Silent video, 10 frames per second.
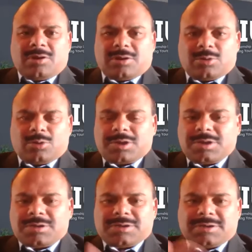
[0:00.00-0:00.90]
are
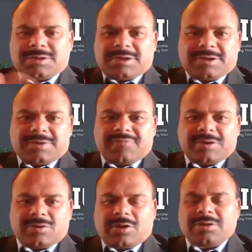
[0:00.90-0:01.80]
located in
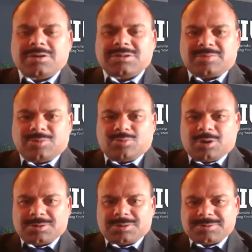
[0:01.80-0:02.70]
different corners of the
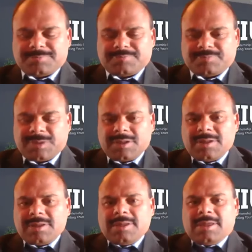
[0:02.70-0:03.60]
world.
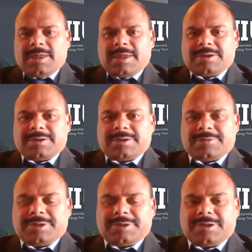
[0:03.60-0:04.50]
And
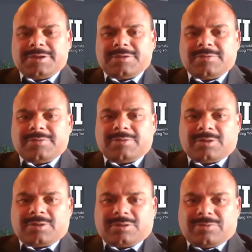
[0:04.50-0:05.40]
uh, then
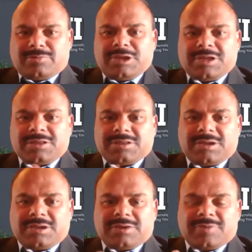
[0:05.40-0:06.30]
meaning
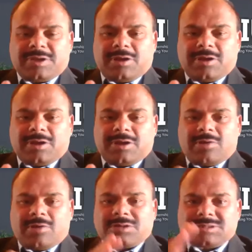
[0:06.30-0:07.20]
that we have
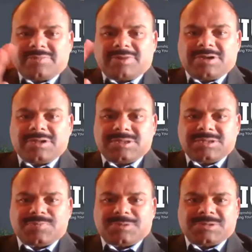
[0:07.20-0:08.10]
got
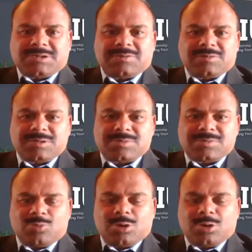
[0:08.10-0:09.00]
76% of
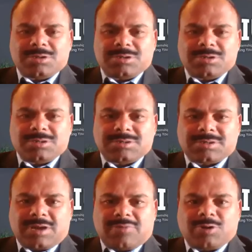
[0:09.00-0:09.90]
this world is
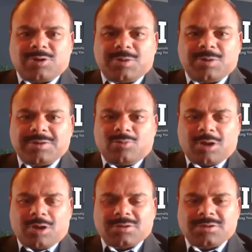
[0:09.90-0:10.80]
covered by the
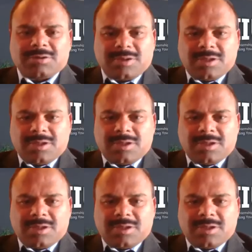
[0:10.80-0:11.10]
water.